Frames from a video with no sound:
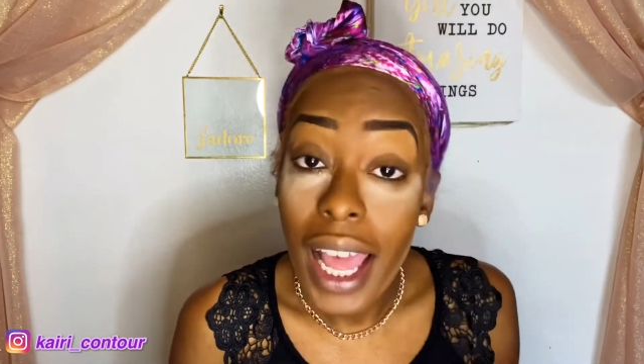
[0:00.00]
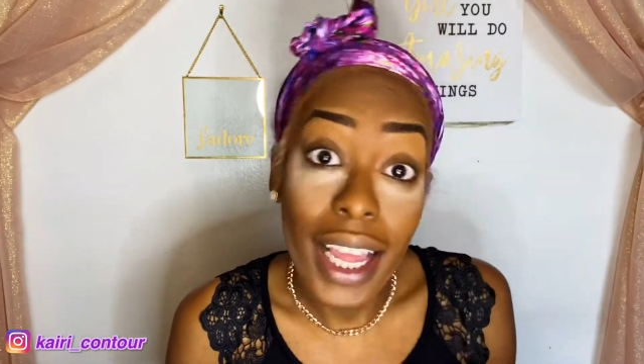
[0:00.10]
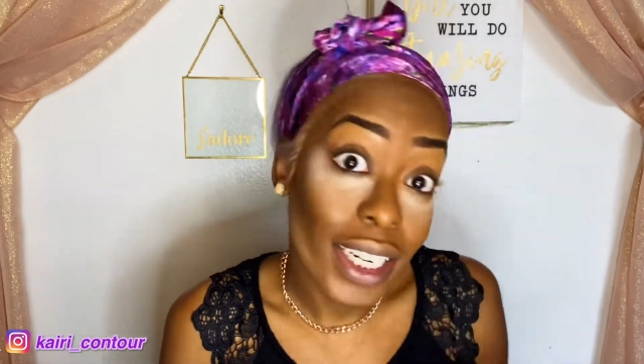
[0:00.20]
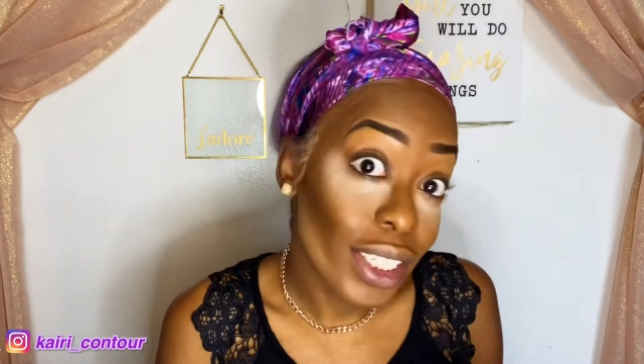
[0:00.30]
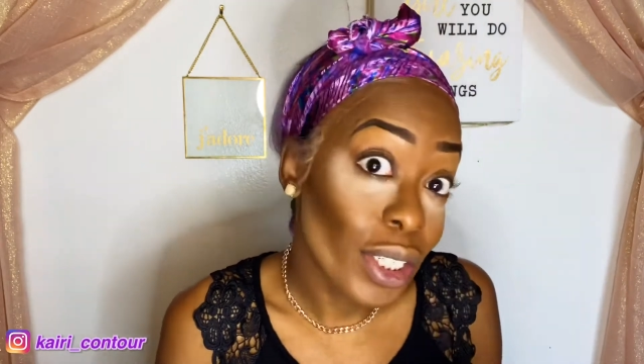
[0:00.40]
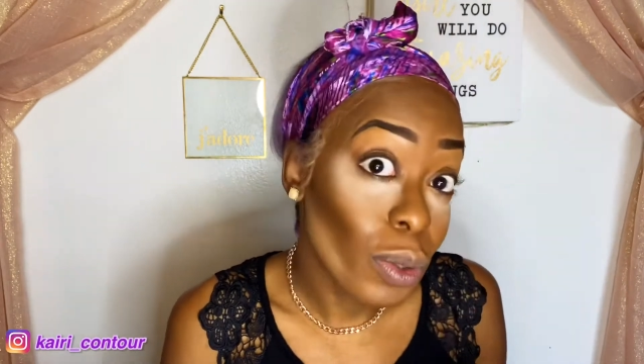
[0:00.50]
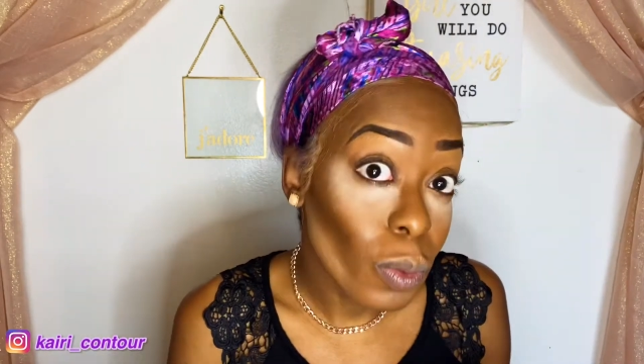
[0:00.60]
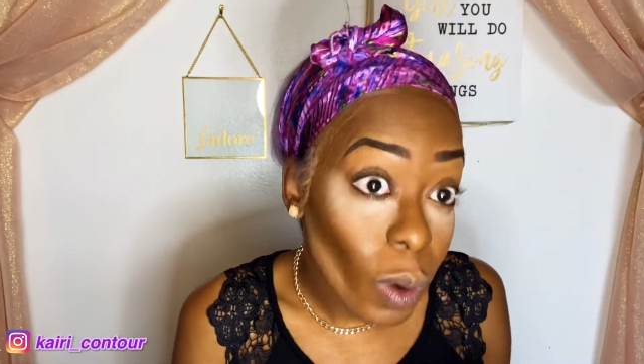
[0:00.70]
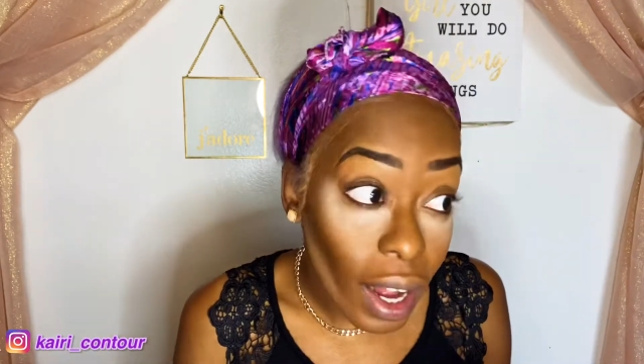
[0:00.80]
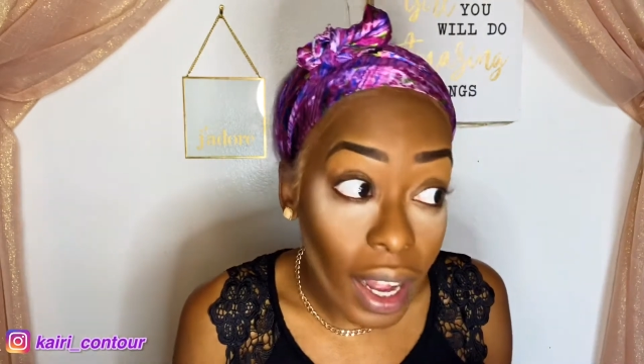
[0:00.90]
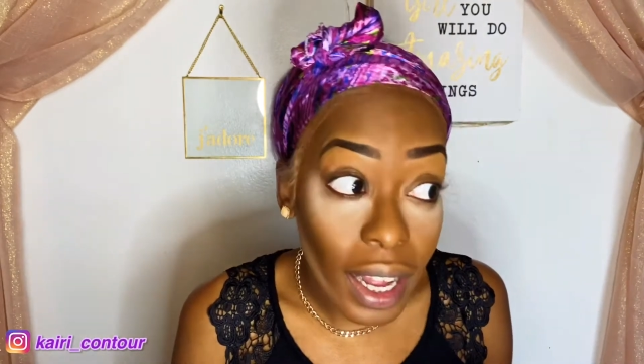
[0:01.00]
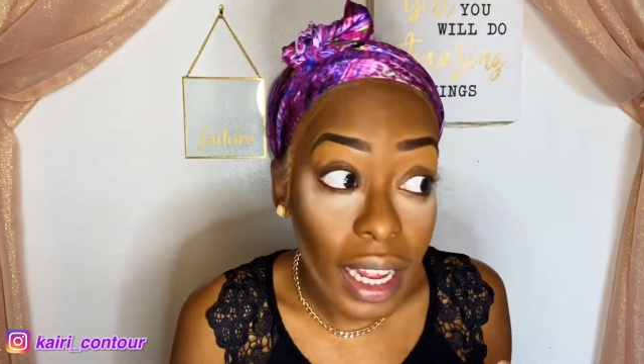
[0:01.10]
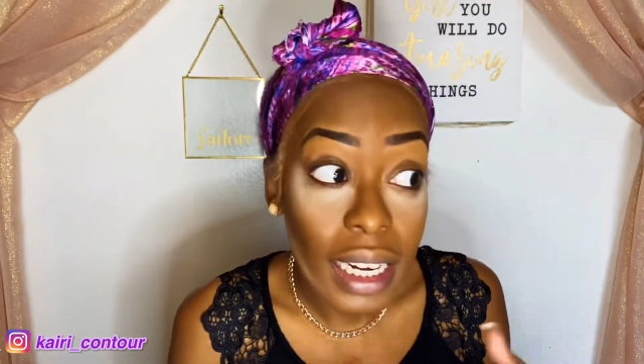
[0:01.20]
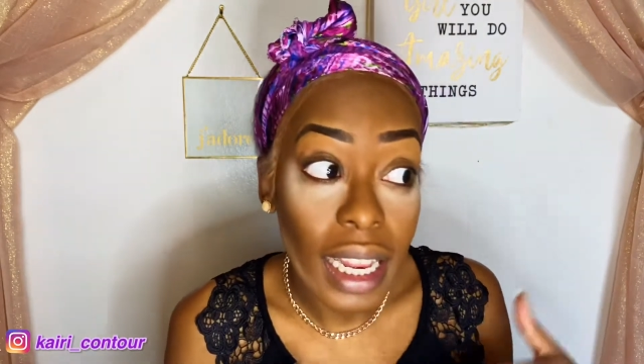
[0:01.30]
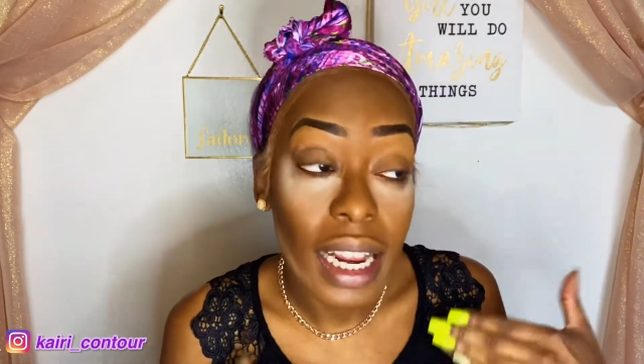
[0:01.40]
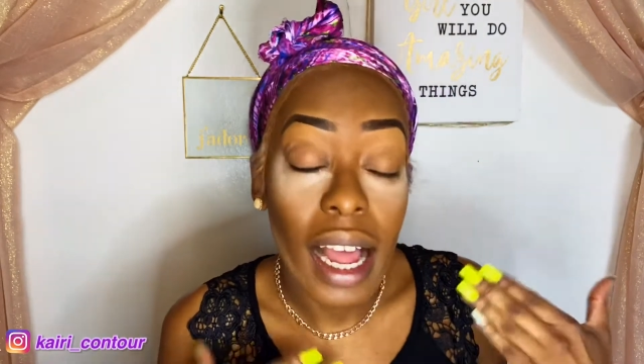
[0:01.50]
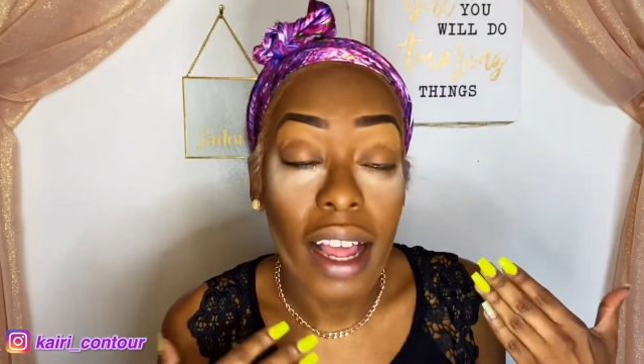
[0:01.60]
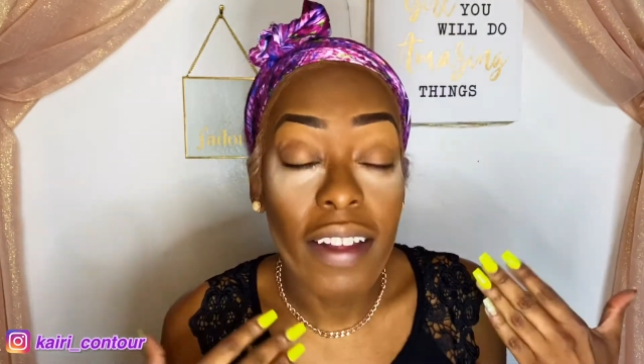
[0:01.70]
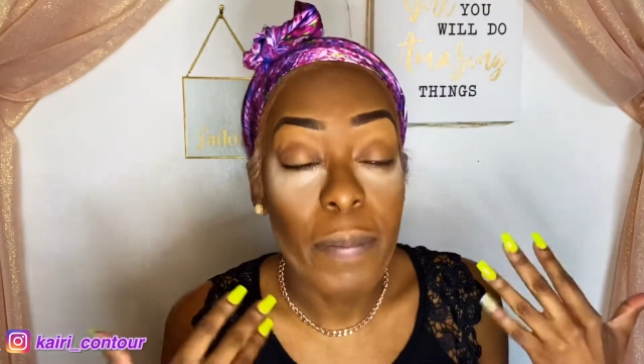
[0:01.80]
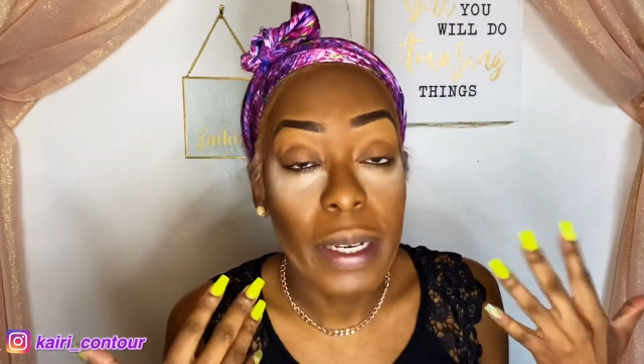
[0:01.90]
and to why like
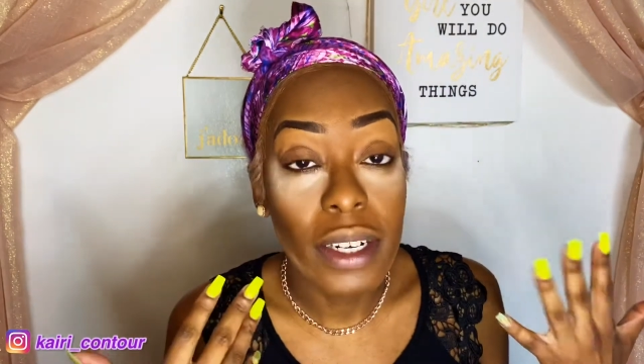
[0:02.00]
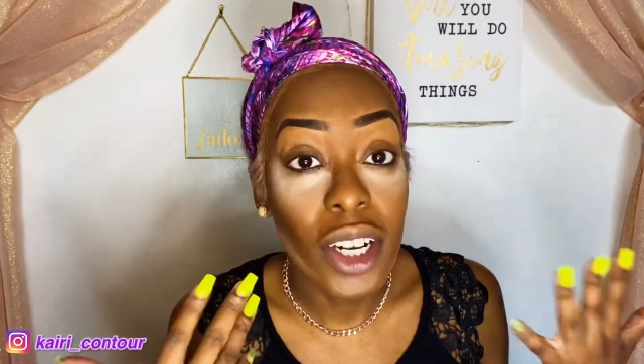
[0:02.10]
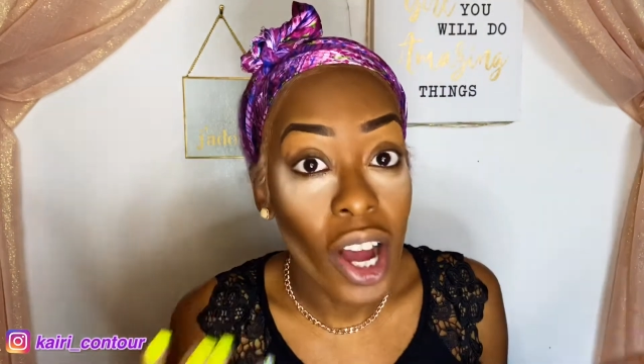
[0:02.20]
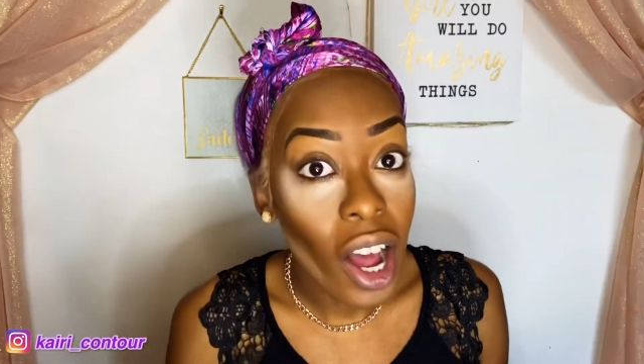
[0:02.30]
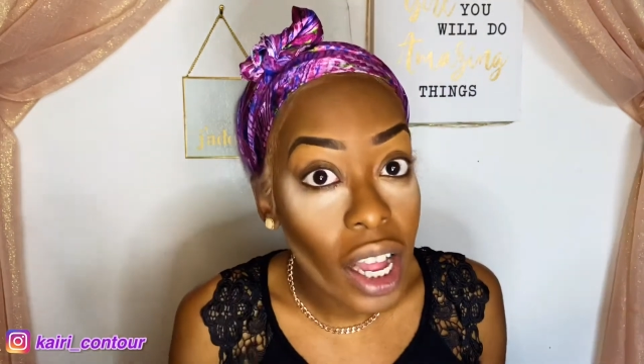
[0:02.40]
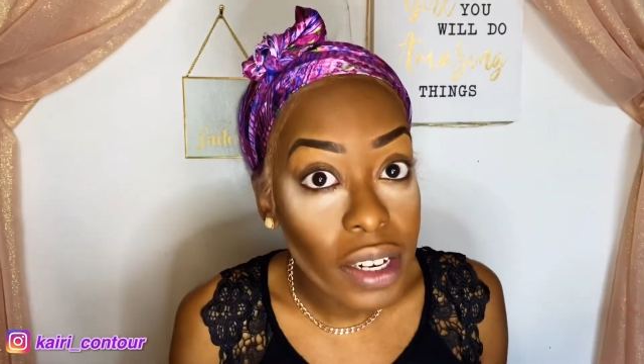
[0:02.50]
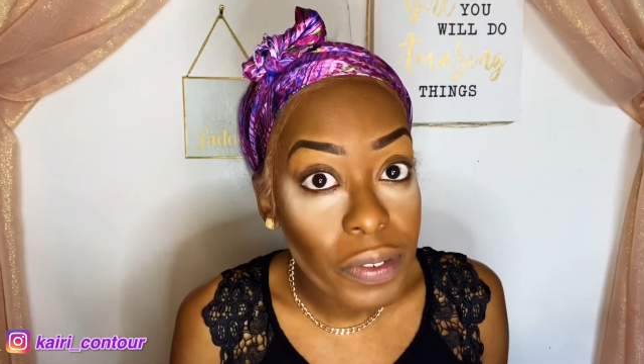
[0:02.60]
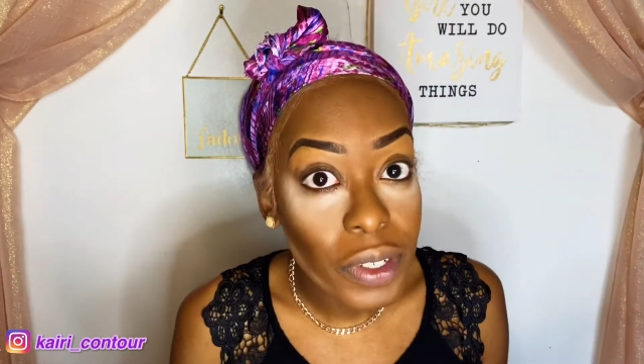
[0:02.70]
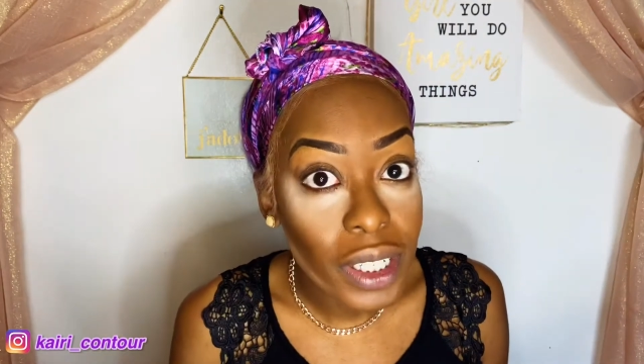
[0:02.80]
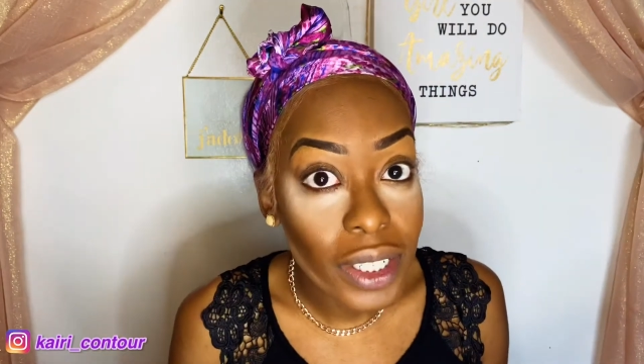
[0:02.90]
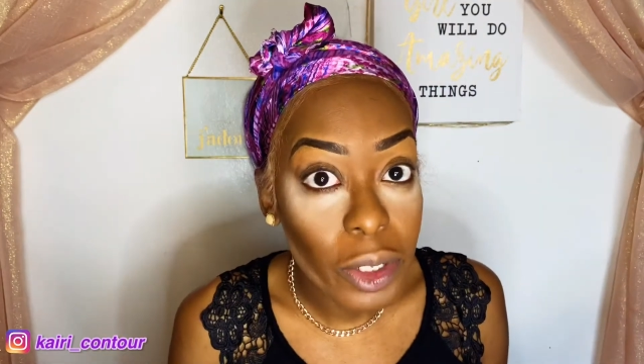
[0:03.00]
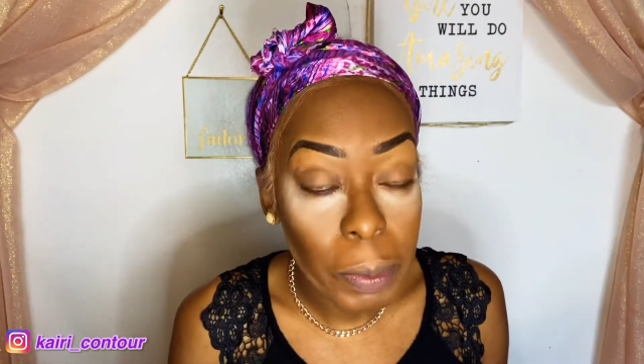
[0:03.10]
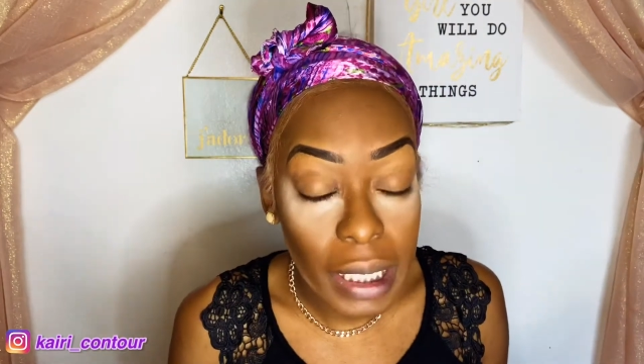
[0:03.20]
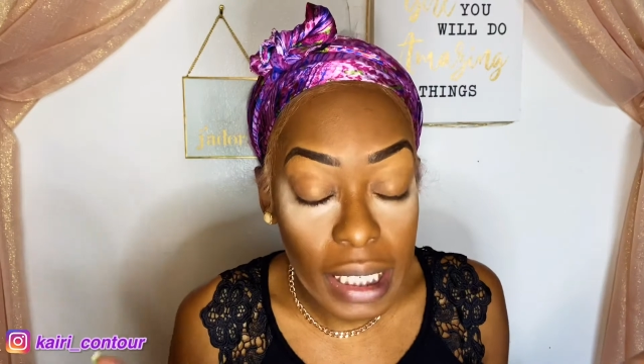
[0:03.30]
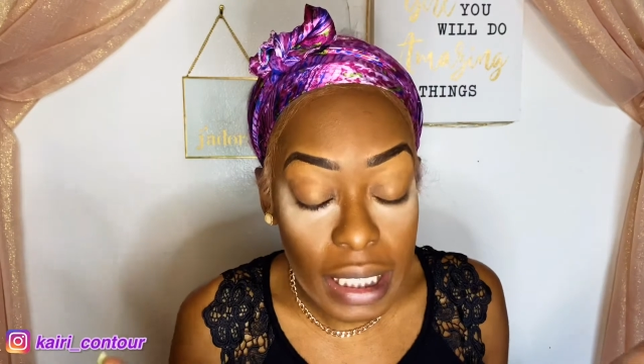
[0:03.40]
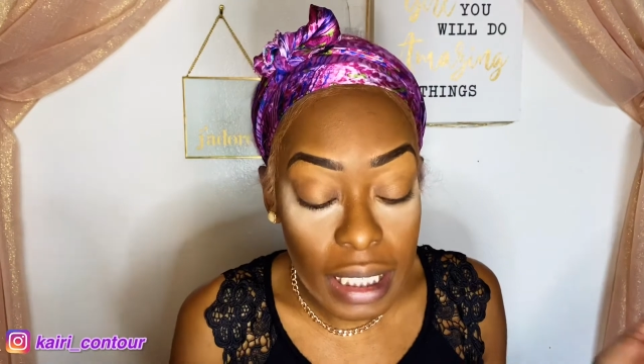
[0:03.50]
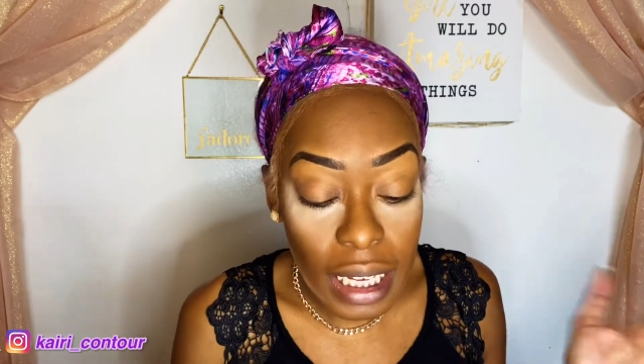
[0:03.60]
I've been gone for a little bit.